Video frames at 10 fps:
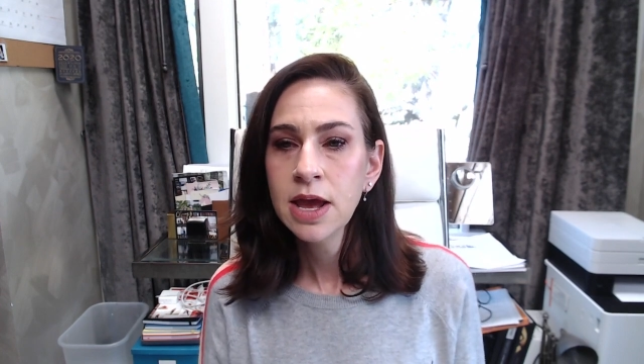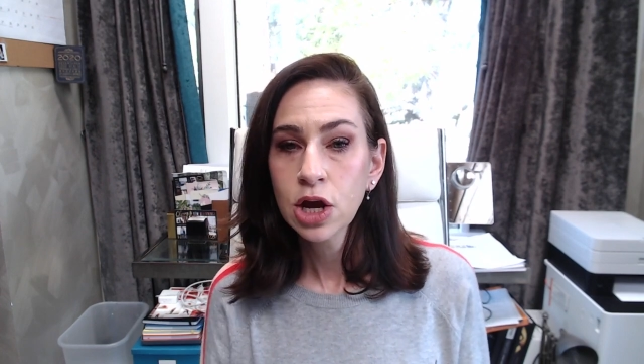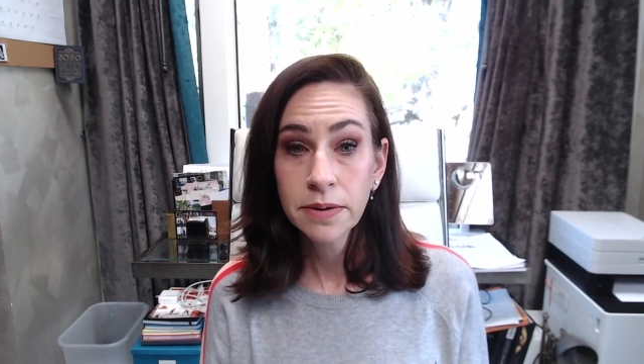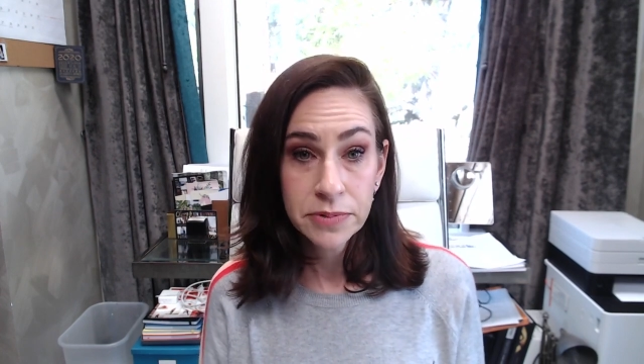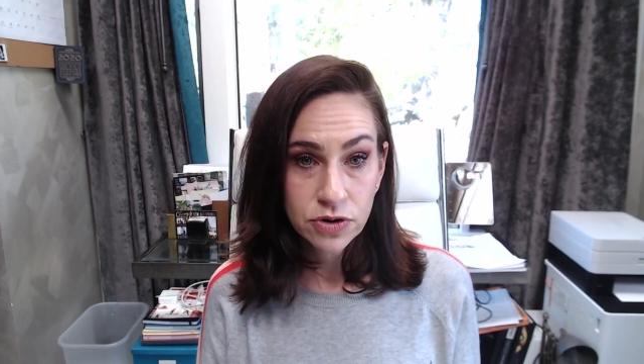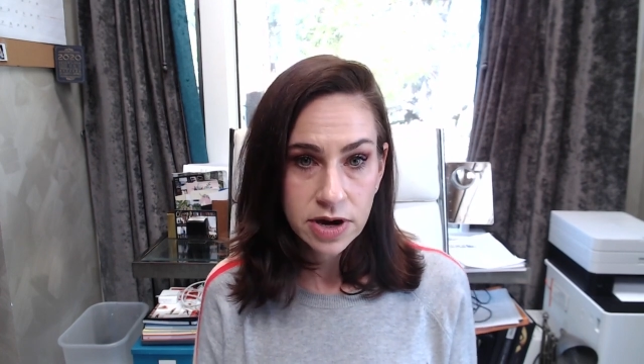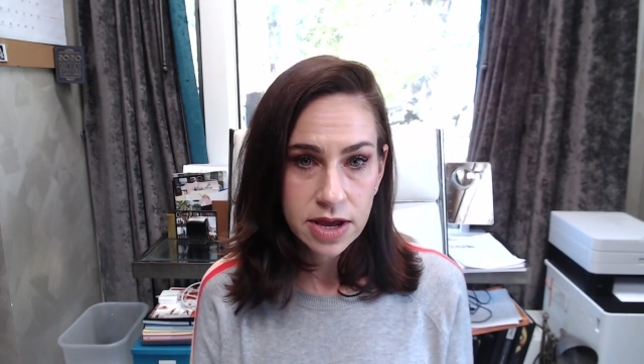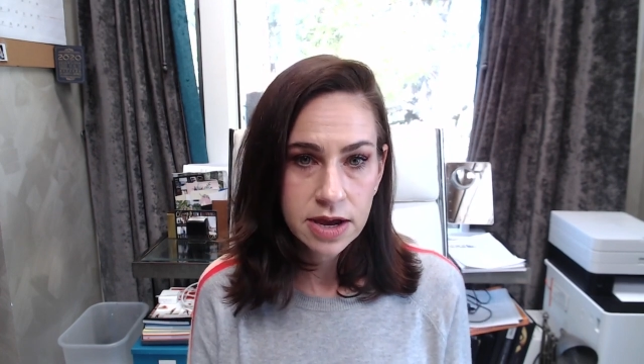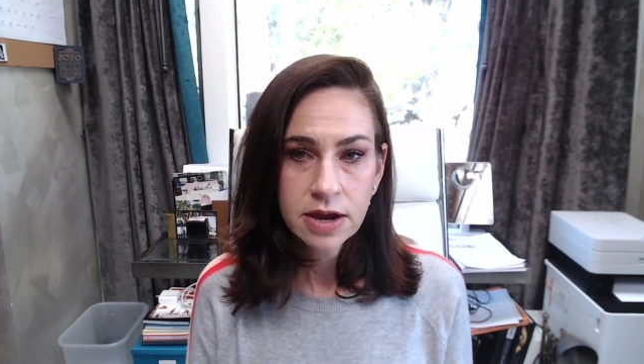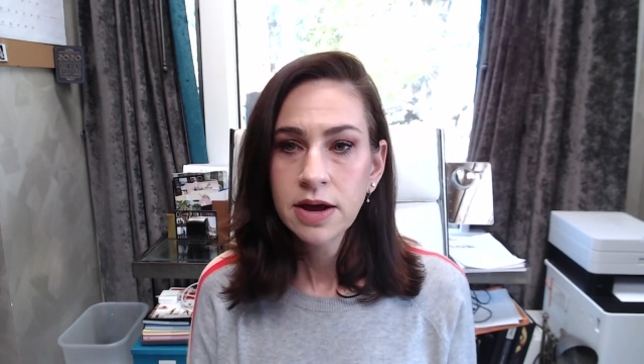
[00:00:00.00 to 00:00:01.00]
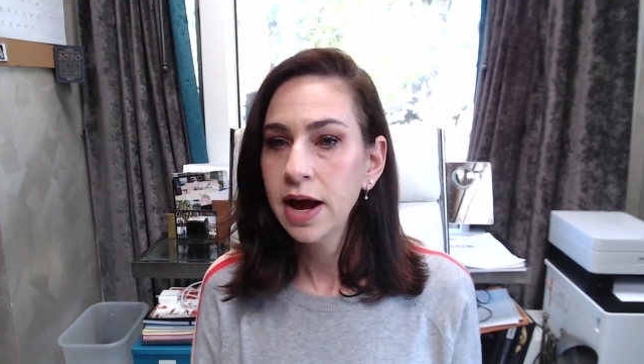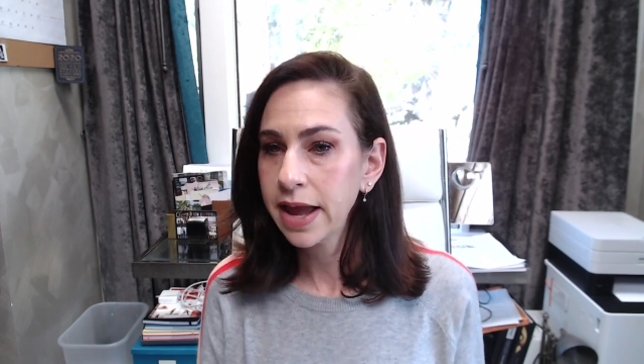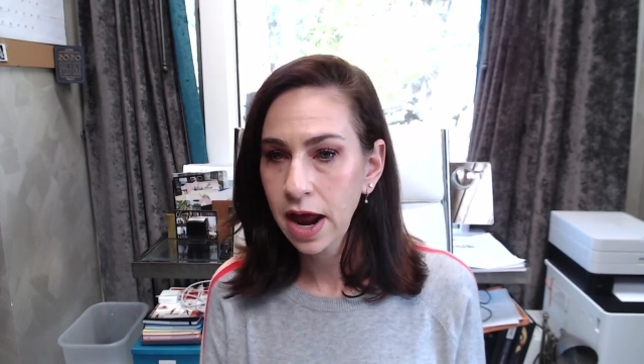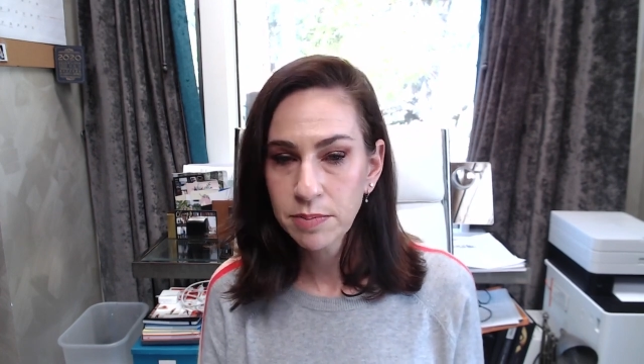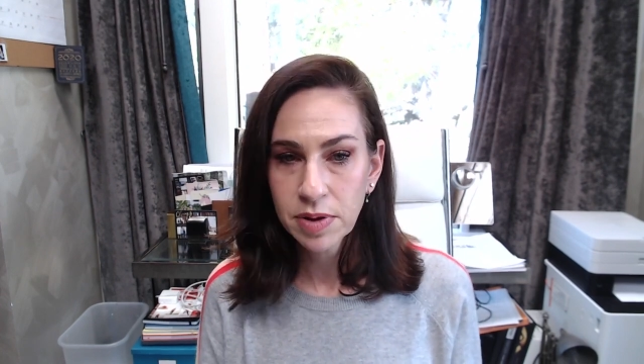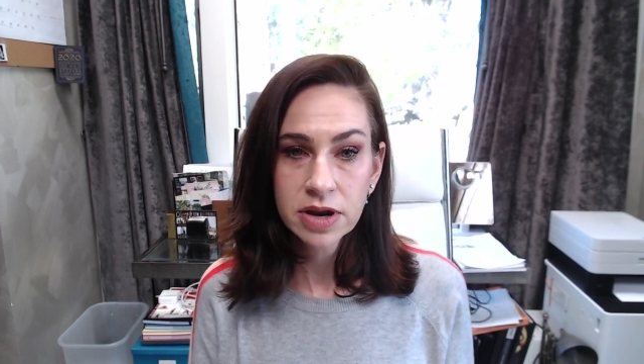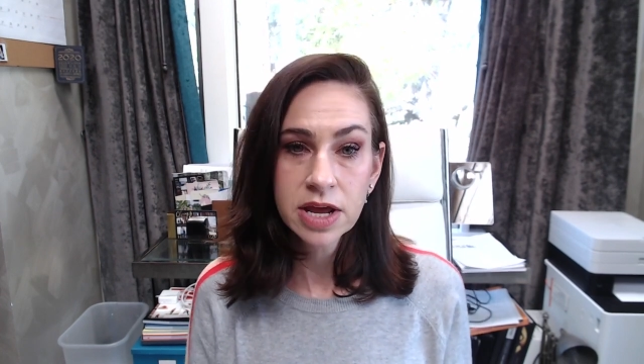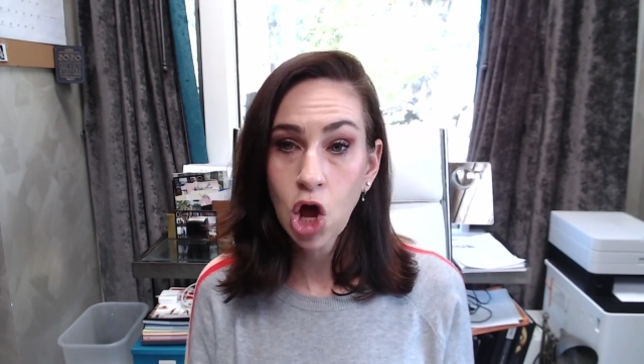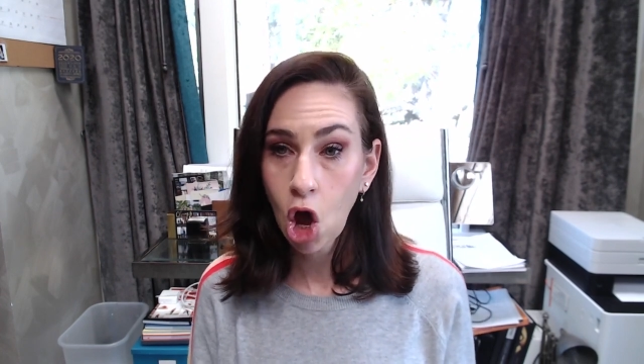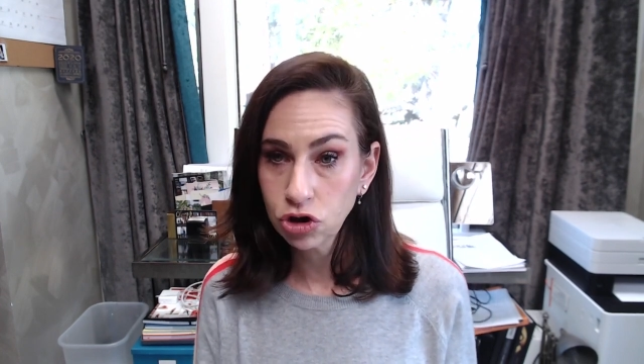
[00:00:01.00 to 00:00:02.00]
community, accountability,
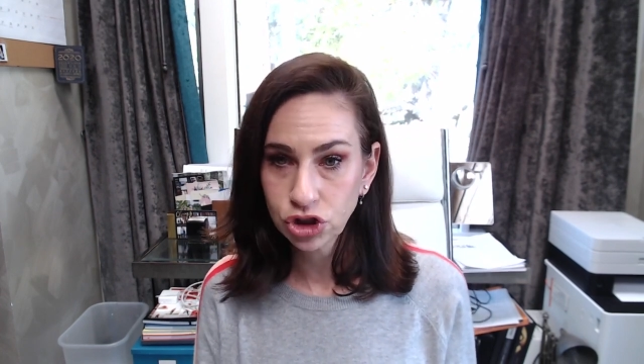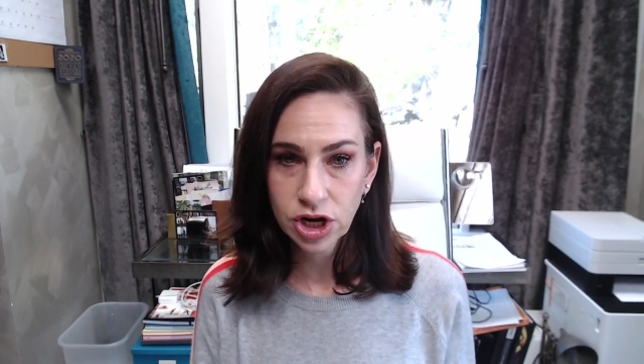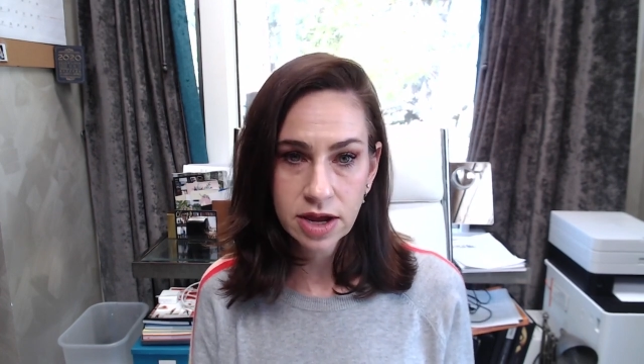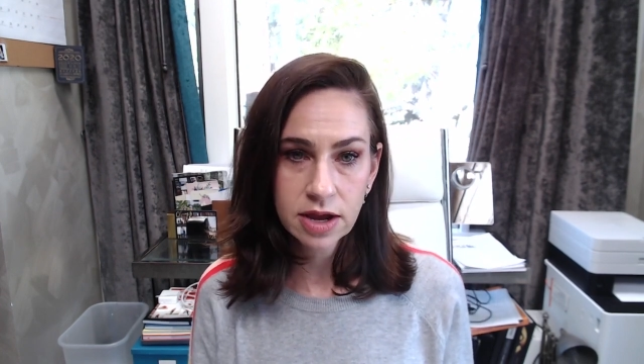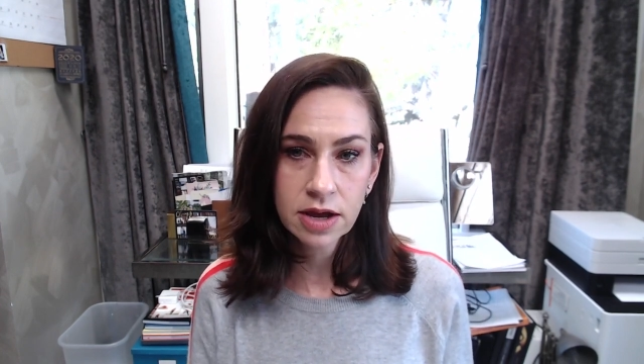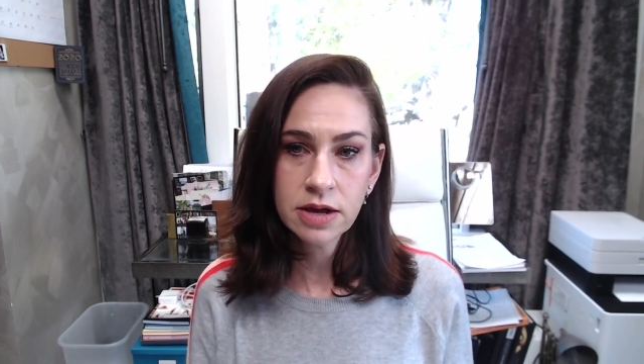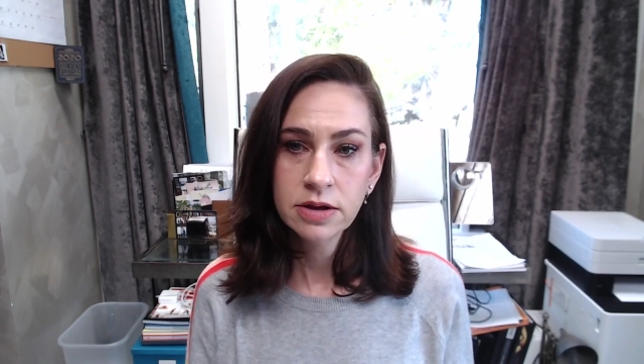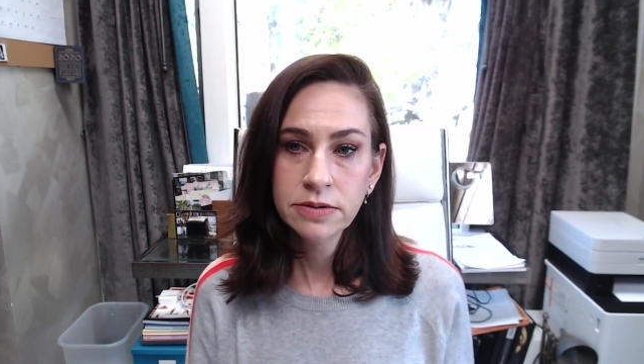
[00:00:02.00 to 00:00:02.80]
coaching